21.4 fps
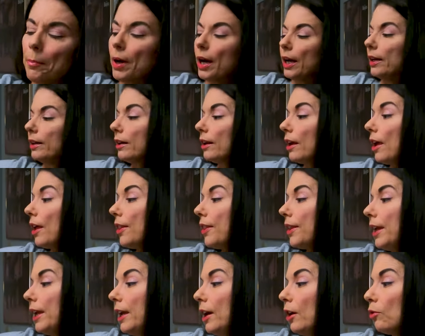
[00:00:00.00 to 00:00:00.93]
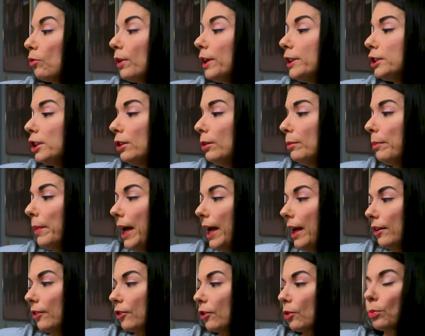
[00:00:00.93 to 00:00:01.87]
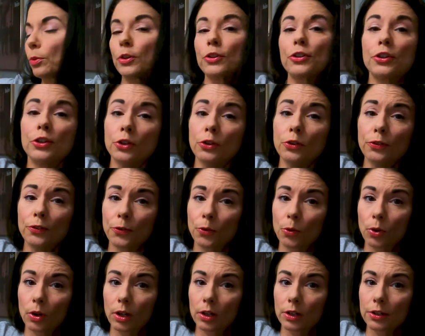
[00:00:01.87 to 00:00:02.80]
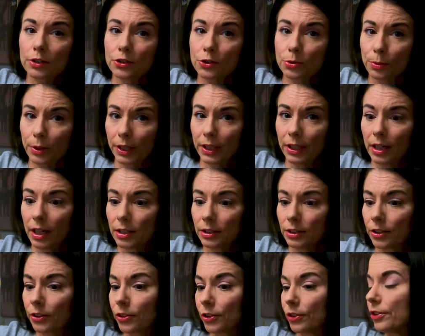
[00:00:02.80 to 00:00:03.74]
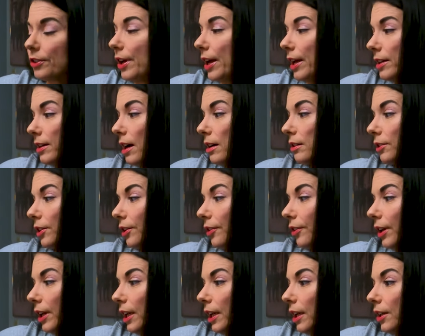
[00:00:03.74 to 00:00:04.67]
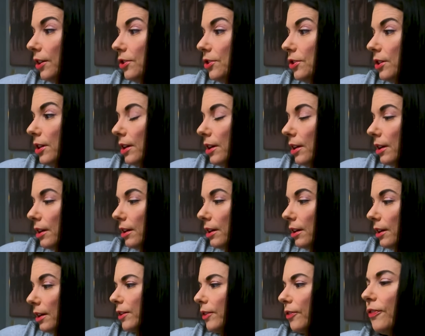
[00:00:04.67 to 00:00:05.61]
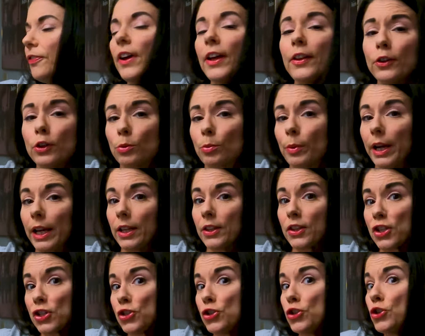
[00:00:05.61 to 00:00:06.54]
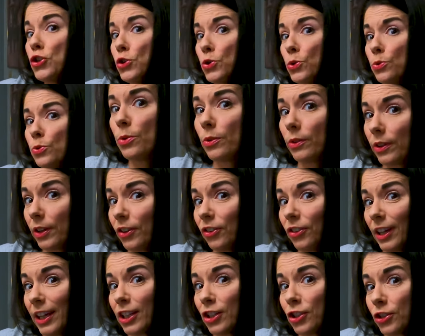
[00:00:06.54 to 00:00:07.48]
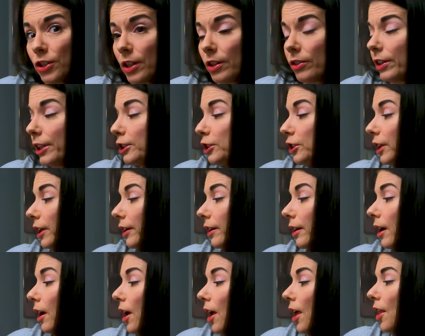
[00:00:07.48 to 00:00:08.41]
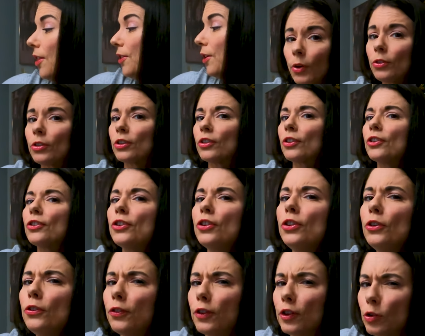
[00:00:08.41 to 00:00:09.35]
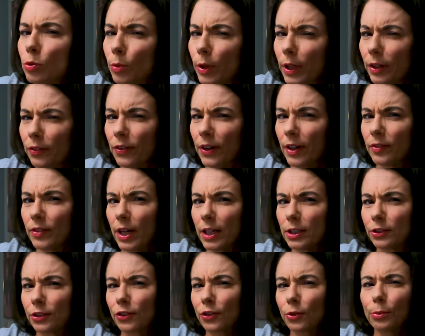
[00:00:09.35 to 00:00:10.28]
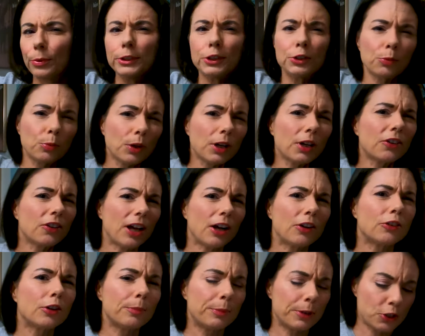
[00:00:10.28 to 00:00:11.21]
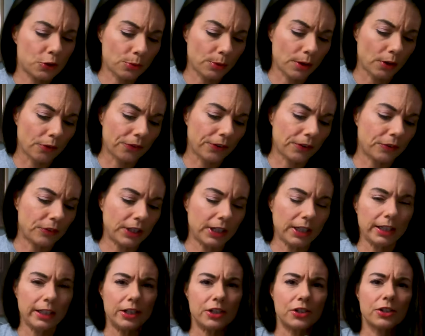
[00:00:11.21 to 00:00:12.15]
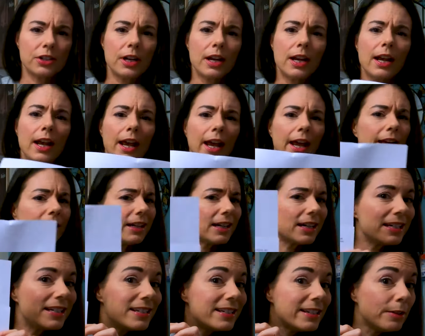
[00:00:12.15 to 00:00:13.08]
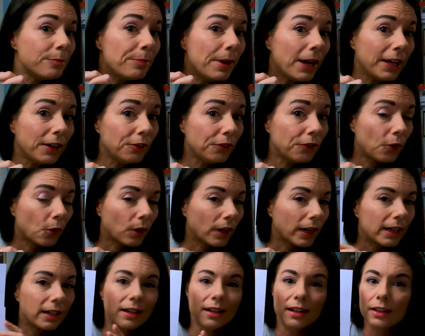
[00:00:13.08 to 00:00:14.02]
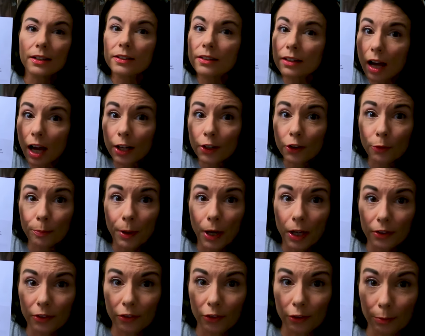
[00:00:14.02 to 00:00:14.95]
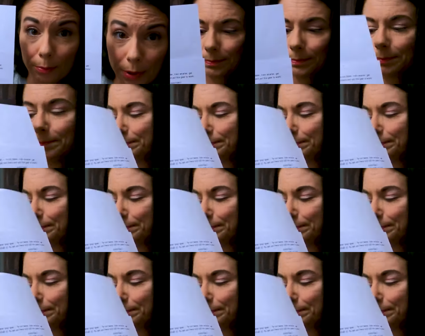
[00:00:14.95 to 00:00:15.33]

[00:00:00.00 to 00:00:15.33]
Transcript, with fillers: But the original masks were two for $20 or $10 each. The Featherweight, the second generation, those are two for $25, which works out to be $12.50 each. And I did pay for it, not sponsored.